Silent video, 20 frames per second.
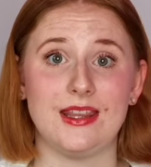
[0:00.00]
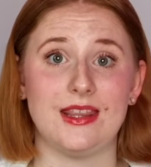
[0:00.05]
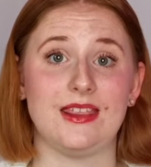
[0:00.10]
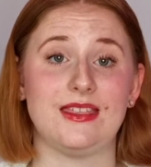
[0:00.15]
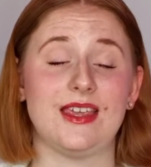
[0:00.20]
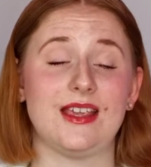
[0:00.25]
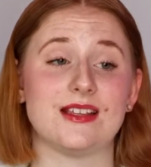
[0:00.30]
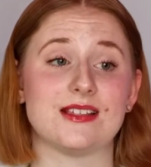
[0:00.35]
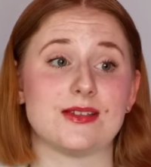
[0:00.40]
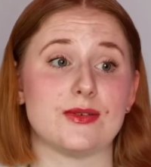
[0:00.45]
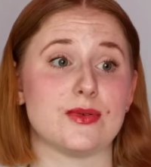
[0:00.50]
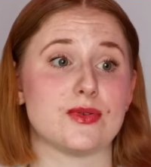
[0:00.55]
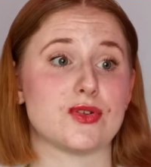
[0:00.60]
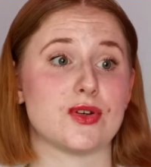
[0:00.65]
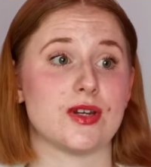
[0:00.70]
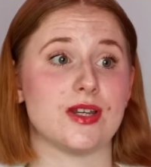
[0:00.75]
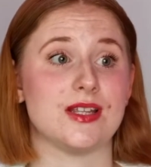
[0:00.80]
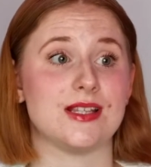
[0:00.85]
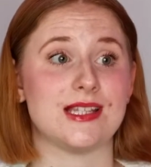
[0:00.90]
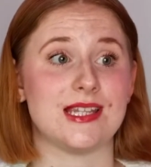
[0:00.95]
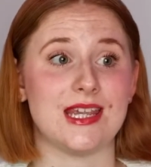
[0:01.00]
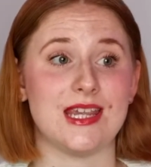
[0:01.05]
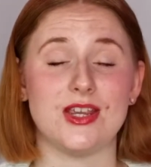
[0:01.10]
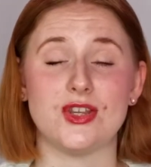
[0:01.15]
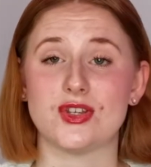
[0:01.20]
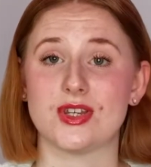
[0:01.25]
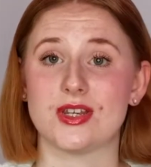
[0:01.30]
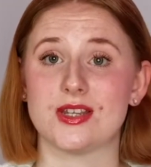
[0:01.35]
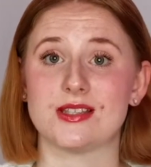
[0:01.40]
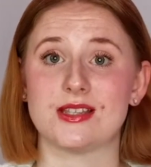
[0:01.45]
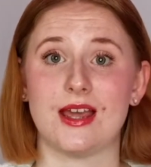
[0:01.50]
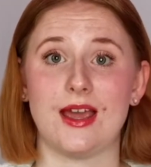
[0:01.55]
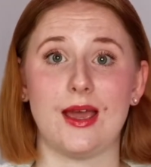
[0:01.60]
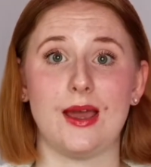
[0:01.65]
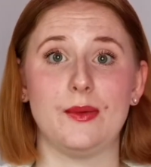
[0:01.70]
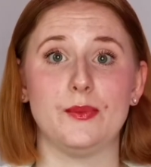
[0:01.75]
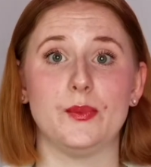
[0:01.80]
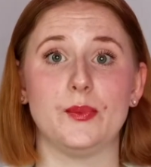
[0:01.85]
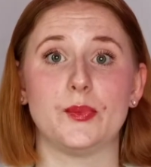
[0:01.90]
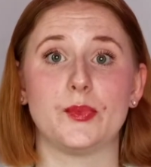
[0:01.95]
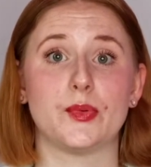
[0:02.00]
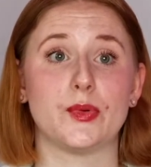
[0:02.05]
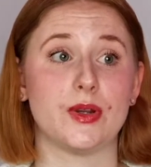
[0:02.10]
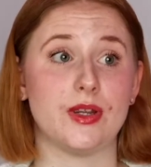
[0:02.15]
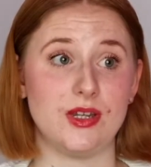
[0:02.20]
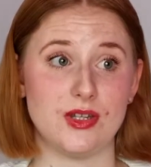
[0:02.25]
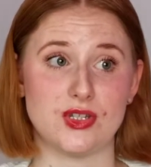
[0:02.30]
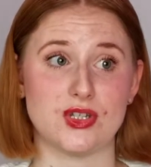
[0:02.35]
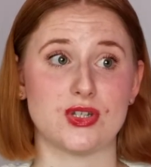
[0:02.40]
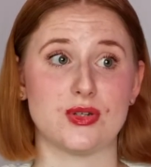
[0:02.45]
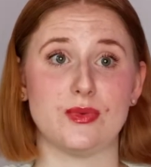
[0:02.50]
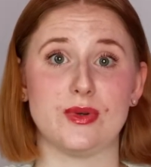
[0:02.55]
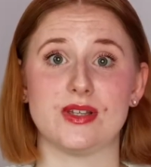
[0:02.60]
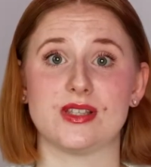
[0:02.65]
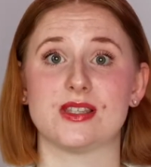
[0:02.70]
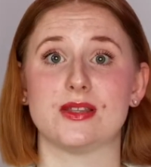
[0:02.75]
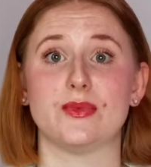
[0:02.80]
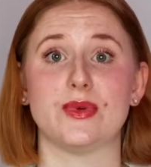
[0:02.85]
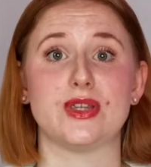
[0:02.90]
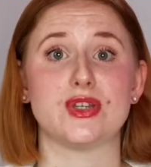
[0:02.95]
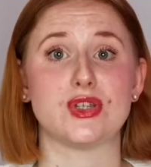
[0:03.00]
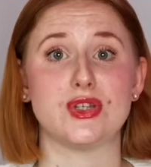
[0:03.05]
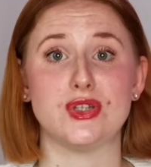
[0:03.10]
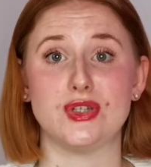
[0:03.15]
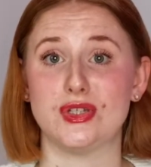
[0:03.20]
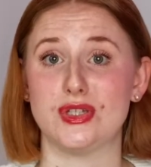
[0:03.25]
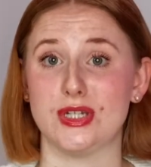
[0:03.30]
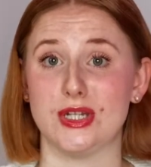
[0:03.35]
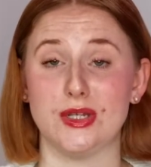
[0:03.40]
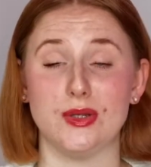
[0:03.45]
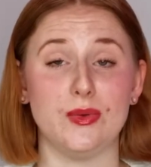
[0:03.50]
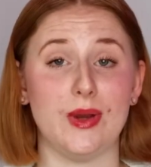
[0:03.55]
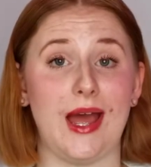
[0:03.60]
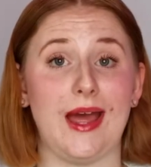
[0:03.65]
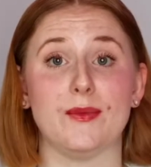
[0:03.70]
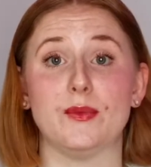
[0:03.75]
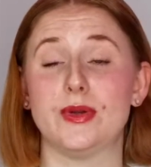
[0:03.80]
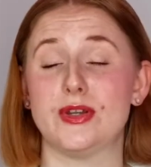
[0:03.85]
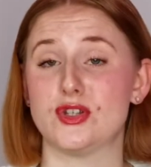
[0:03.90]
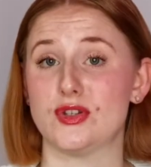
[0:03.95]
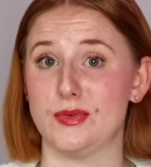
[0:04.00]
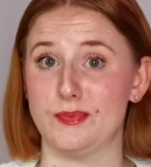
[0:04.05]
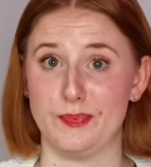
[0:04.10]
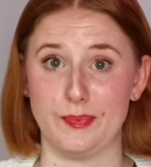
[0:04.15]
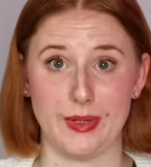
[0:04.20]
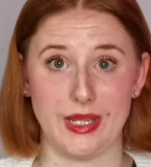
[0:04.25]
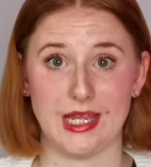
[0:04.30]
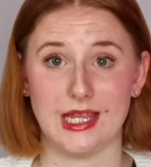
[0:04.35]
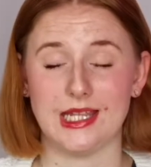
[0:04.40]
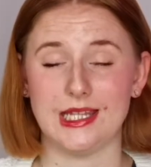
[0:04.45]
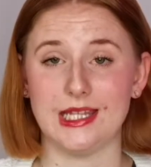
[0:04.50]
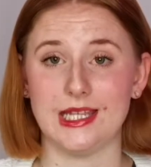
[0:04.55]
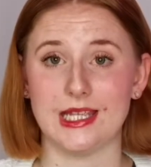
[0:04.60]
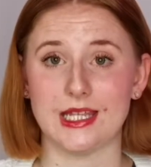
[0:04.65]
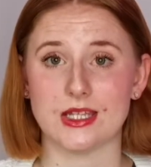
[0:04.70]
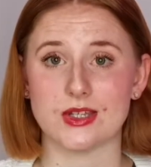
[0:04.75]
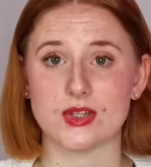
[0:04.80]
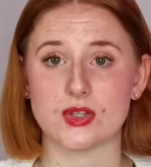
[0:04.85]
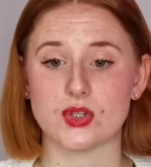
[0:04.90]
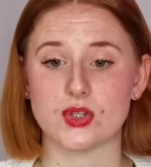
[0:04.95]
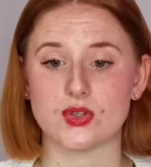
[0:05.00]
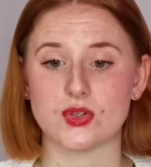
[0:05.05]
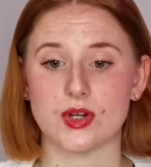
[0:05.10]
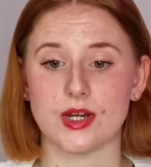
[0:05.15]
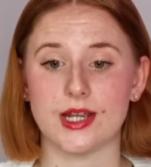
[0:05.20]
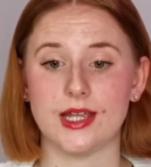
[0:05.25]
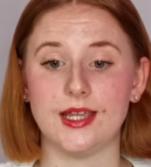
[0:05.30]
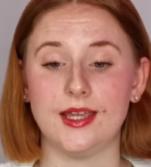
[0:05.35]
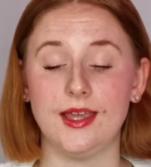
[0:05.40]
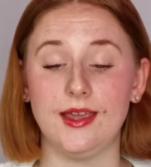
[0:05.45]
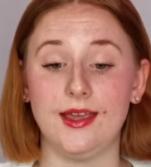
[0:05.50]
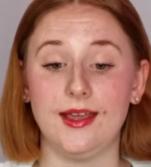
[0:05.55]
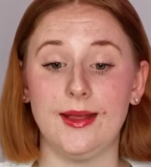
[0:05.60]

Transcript: the things they were trying to teach us and preach to us that we should do and we should be in the industry.